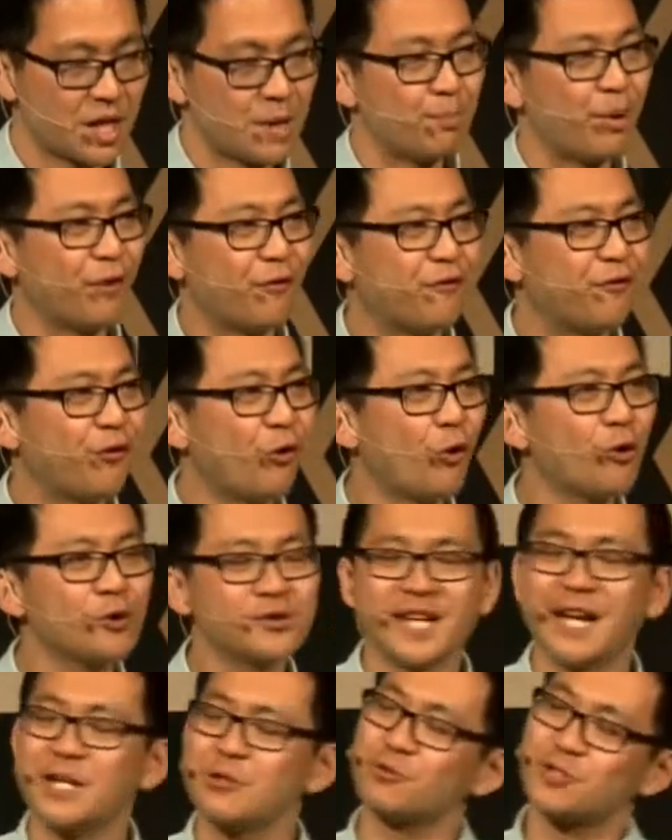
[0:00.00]
Before
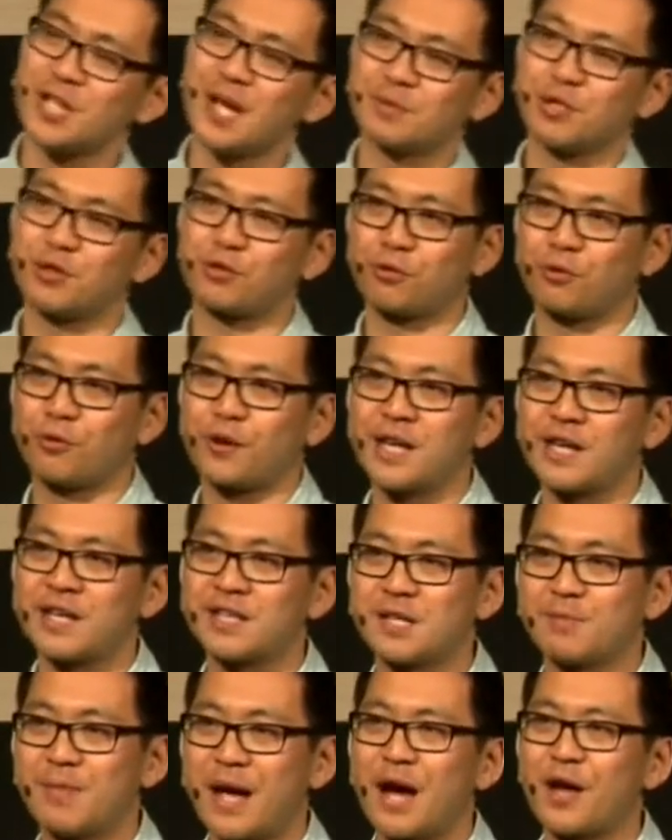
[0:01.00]
Daniel chapter 3
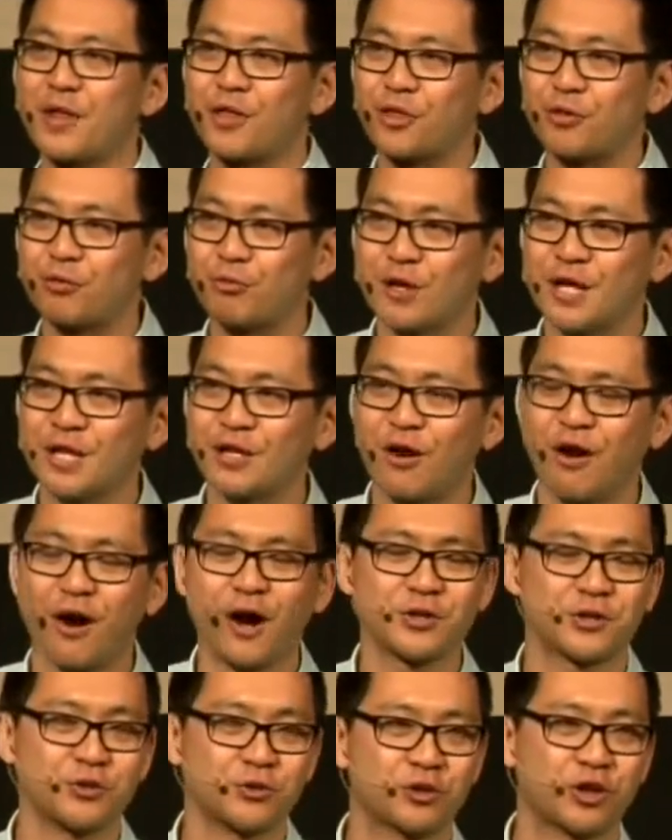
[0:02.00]
is about three
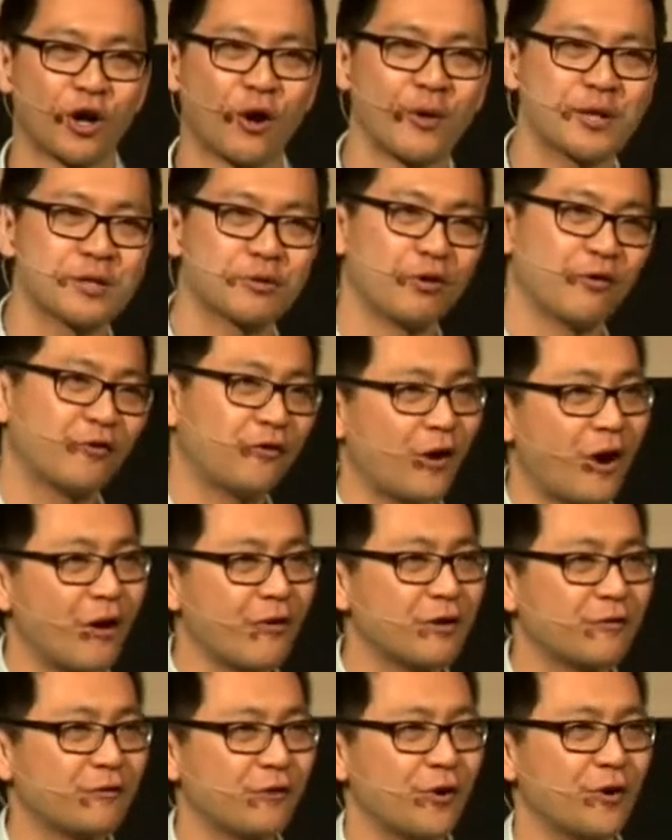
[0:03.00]
guys who go into a
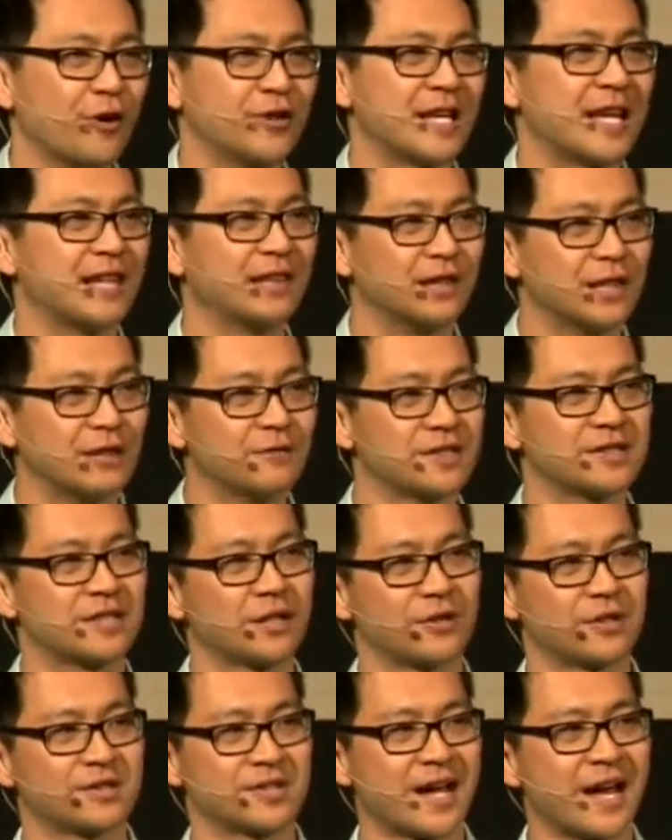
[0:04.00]
fiery furnace and live to
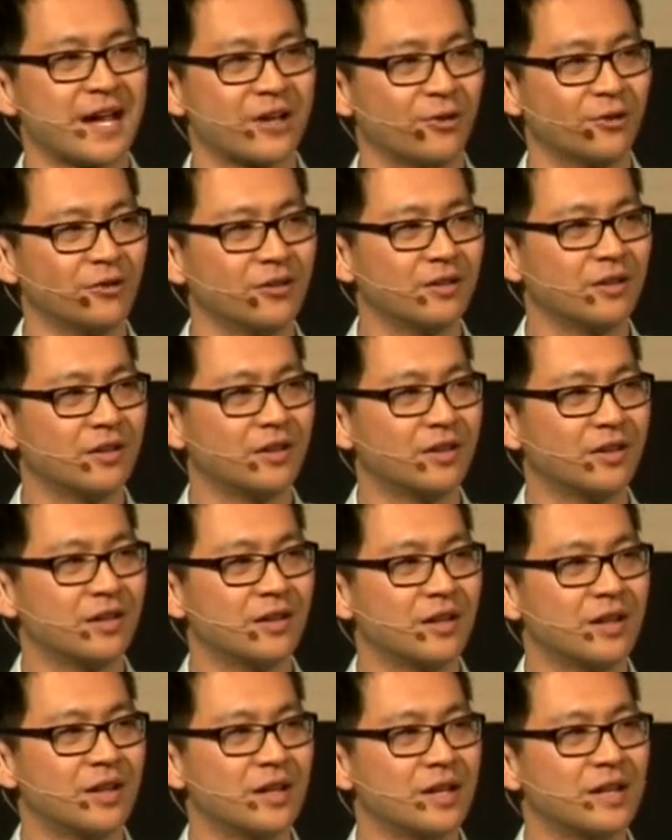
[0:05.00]
tell the tale,
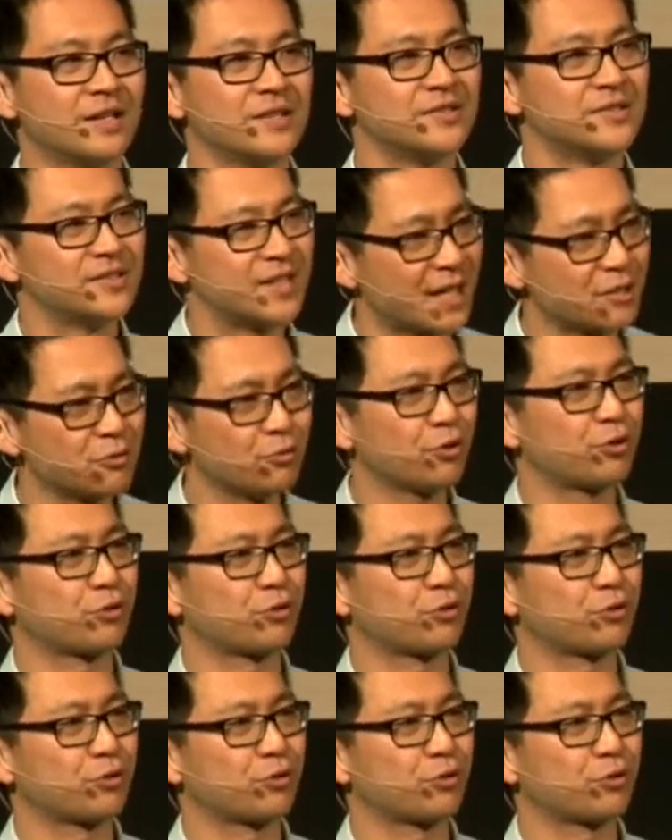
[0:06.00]
Daniel